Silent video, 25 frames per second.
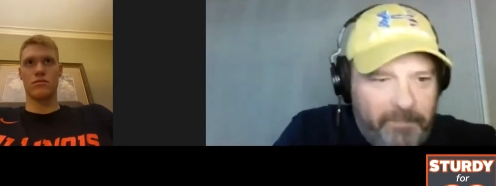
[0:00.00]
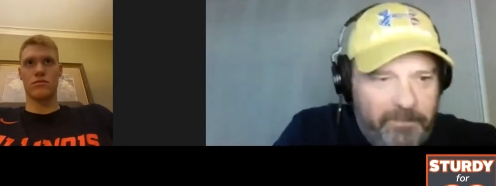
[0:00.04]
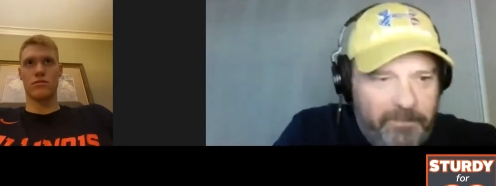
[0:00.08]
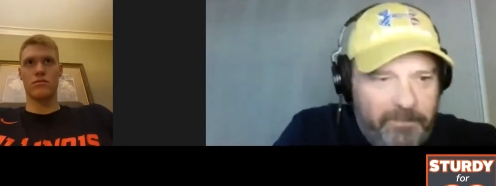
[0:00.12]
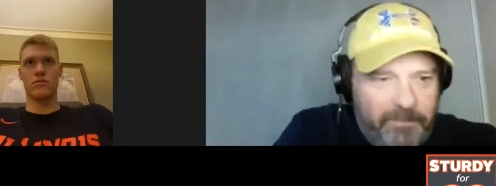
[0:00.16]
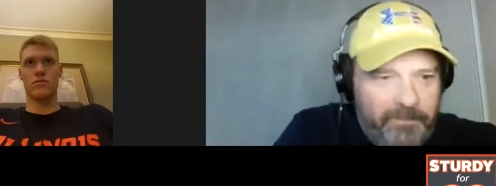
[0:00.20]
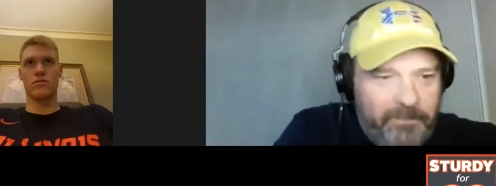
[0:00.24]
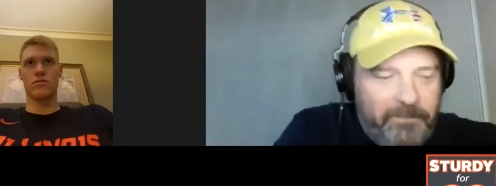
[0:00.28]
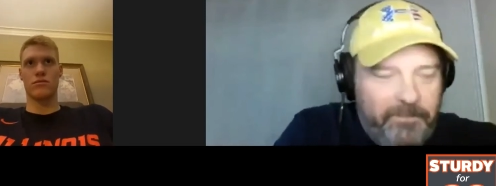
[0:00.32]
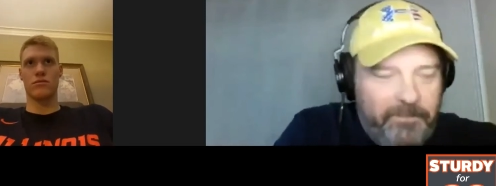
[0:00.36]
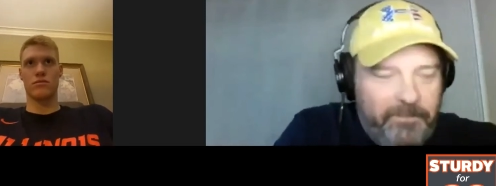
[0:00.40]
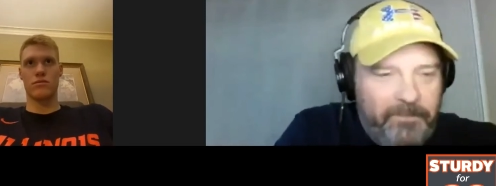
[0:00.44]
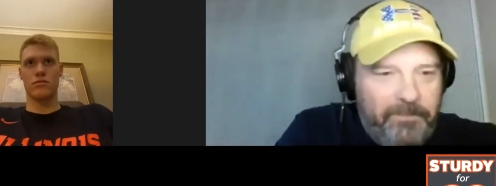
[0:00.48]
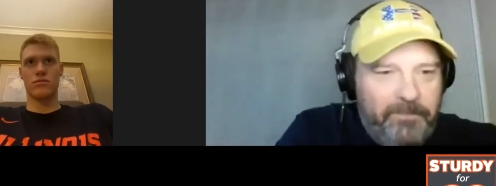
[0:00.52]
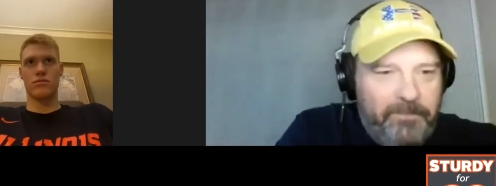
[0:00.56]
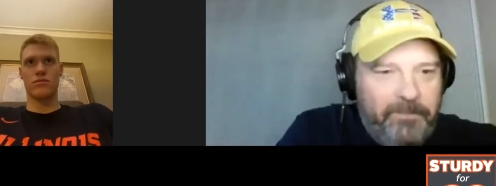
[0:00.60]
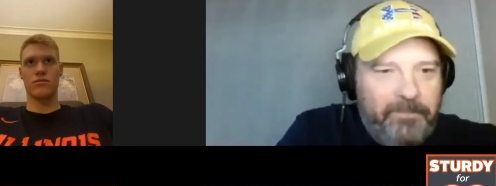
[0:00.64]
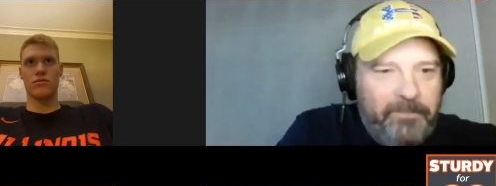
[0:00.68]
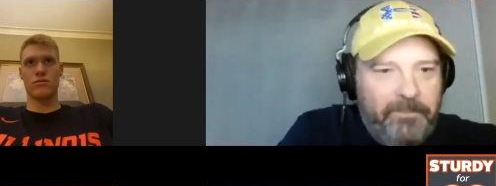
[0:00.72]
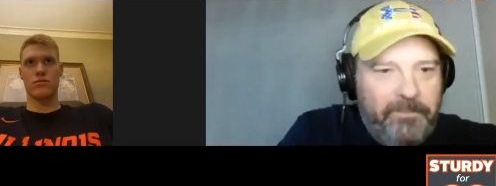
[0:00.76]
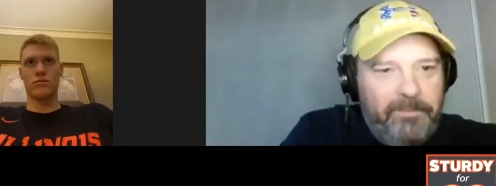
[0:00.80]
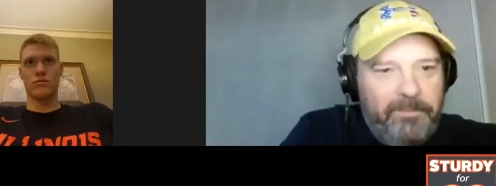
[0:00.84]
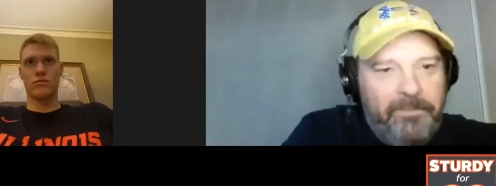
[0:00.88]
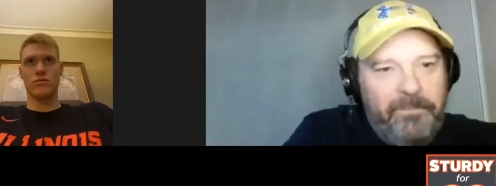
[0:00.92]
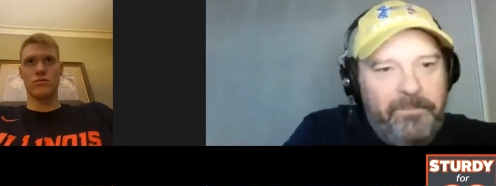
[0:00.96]

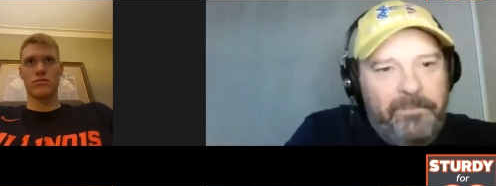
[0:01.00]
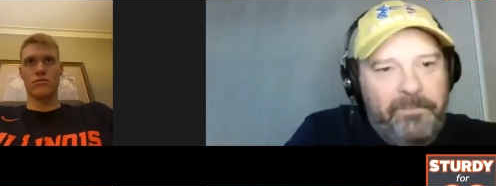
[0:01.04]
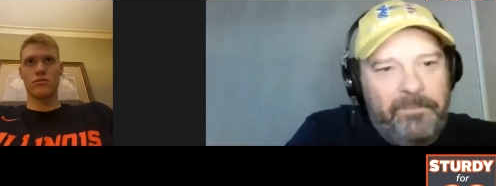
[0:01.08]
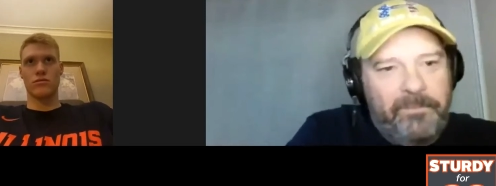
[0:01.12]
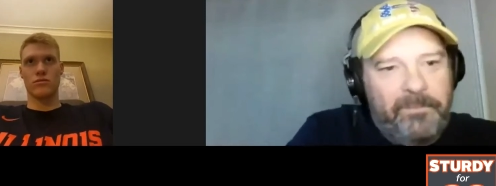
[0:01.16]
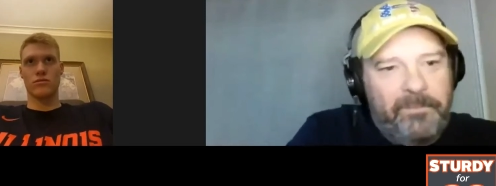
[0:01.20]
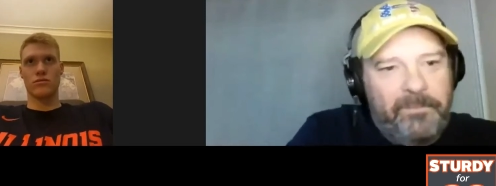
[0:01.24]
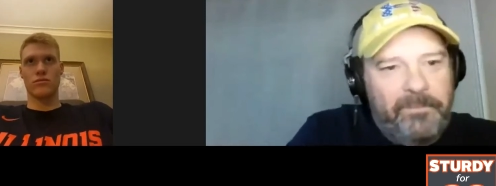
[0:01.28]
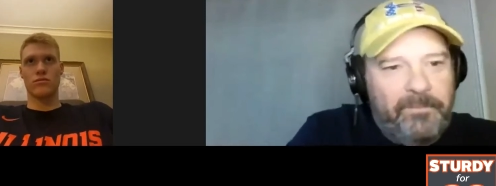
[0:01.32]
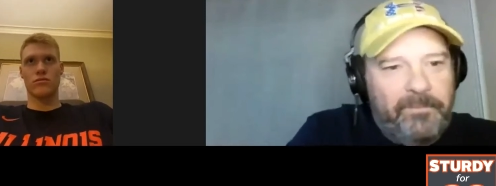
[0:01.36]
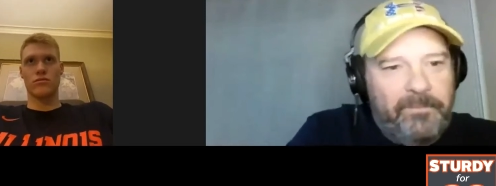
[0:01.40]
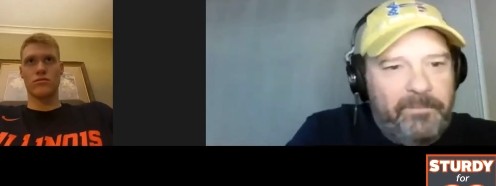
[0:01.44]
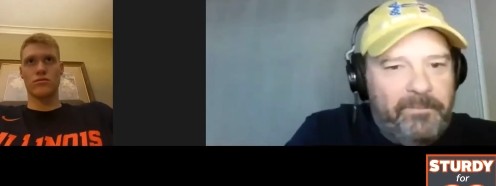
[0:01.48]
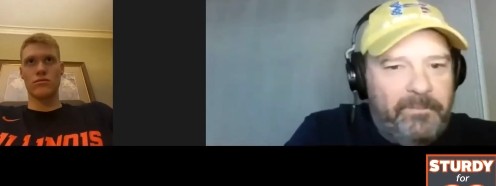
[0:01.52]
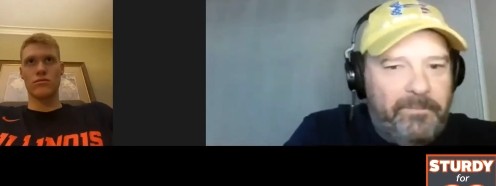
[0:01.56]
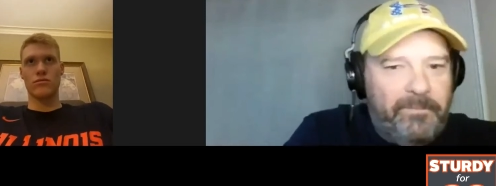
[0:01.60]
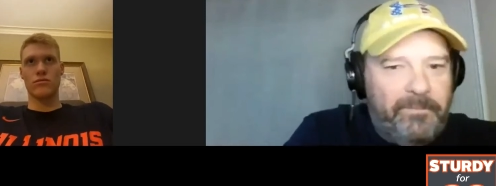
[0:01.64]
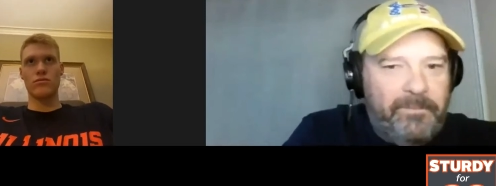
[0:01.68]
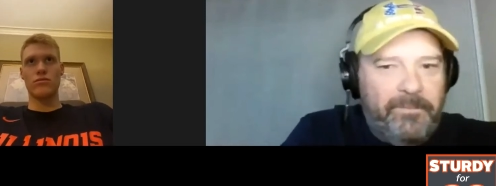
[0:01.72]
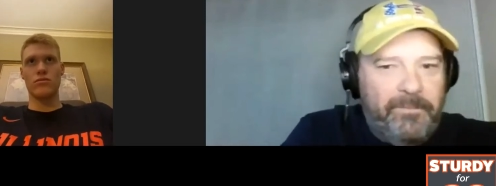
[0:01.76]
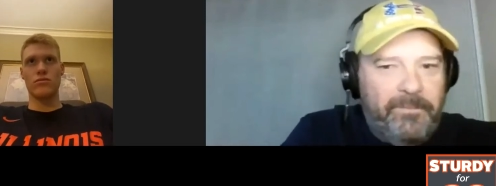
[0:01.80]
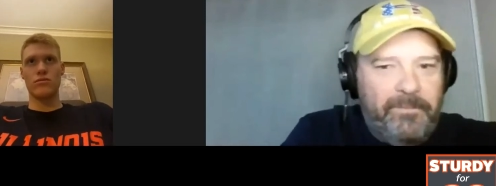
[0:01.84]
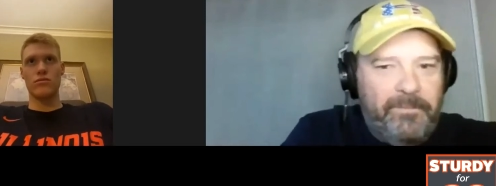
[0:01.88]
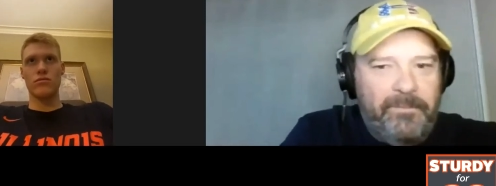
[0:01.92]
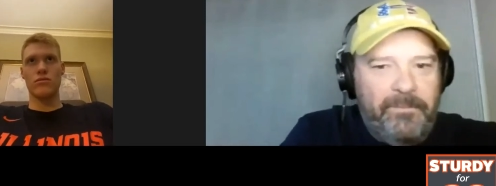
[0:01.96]
[no speech]